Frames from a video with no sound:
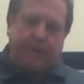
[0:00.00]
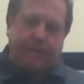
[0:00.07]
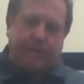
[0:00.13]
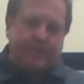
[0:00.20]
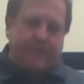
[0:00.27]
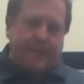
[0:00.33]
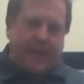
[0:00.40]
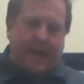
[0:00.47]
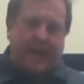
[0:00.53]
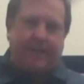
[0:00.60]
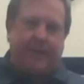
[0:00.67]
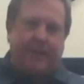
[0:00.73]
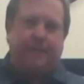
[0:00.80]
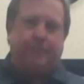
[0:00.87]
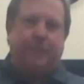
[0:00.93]

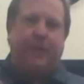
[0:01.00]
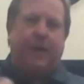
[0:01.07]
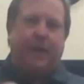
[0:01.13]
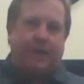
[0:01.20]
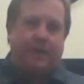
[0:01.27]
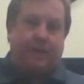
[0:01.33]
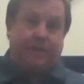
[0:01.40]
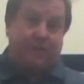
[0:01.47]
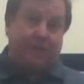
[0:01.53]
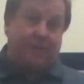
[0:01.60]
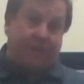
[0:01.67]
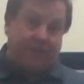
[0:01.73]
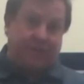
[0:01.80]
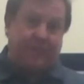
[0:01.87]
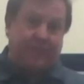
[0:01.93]
not need a binocular
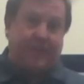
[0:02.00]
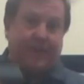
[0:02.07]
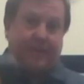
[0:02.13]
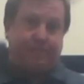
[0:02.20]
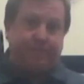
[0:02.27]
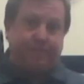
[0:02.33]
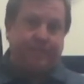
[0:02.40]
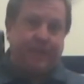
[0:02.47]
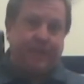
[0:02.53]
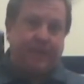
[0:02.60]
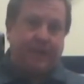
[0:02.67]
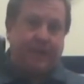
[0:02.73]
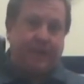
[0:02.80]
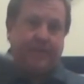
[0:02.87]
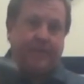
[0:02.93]
all the time.
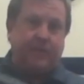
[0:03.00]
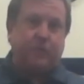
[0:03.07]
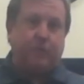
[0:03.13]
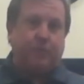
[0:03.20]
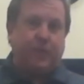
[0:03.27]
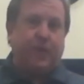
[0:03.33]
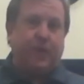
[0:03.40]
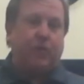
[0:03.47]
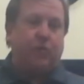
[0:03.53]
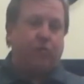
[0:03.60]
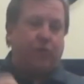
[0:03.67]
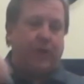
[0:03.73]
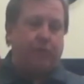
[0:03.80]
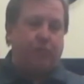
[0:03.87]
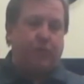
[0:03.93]
These will be a
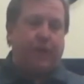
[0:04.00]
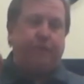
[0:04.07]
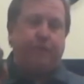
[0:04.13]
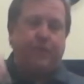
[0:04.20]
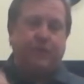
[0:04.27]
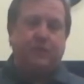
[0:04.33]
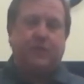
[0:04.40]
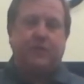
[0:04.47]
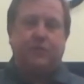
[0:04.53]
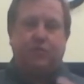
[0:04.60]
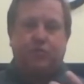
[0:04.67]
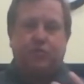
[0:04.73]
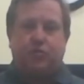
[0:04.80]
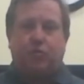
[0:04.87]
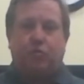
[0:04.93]
great reference because
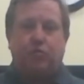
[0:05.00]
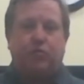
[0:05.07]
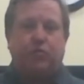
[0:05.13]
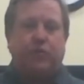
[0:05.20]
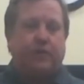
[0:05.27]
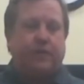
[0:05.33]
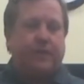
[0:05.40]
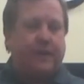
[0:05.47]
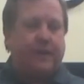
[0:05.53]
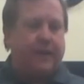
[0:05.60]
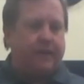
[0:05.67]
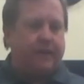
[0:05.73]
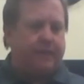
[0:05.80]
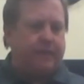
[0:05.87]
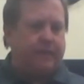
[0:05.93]
they're so clear, and you
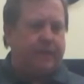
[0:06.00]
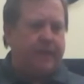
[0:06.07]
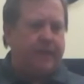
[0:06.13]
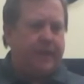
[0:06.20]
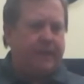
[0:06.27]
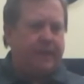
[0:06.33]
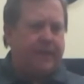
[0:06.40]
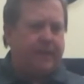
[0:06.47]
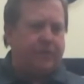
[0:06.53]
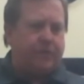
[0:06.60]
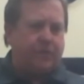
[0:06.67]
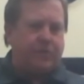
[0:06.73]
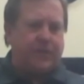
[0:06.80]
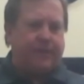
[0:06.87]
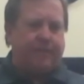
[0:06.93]
get a little, I think
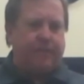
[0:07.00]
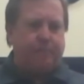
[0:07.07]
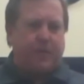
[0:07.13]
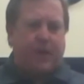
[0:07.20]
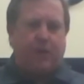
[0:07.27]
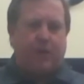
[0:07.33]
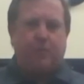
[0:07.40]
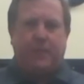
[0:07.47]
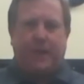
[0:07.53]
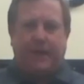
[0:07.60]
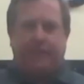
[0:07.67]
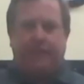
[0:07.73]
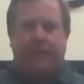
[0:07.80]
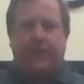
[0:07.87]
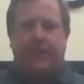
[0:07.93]
they're a 7-power
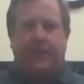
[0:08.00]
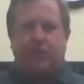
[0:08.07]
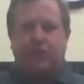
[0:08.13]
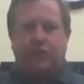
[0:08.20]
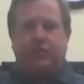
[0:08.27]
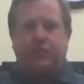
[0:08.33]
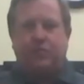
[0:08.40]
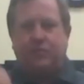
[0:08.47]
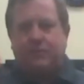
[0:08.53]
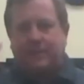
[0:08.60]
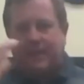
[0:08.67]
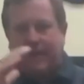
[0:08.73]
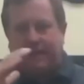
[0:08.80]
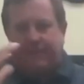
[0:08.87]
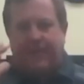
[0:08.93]
magnification, so it's
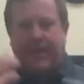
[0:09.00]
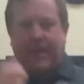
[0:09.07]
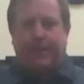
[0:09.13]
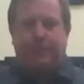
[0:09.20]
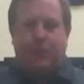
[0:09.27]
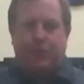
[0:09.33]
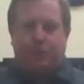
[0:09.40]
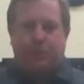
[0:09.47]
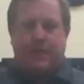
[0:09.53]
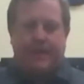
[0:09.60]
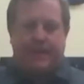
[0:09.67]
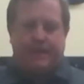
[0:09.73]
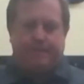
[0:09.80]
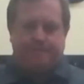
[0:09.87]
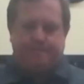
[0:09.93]
kind of a happier
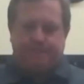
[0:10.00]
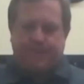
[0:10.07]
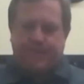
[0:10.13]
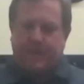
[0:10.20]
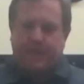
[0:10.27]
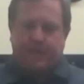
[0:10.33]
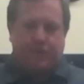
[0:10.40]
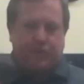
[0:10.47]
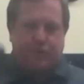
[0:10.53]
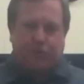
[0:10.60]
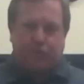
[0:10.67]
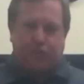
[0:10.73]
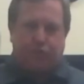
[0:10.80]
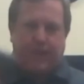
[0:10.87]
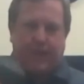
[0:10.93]
medium. Just
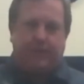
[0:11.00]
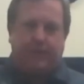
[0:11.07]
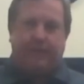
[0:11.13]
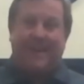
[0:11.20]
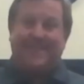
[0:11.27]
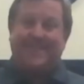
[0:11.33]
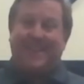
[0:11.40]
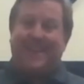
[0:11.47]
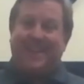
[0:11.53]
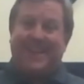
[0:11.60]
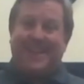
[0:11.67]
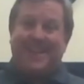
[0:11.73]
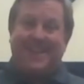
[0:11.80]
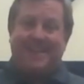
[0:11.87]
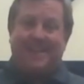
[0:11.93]
a great glass. And
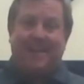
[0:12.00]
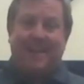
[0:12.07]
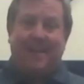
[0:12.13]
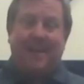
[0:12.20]
again,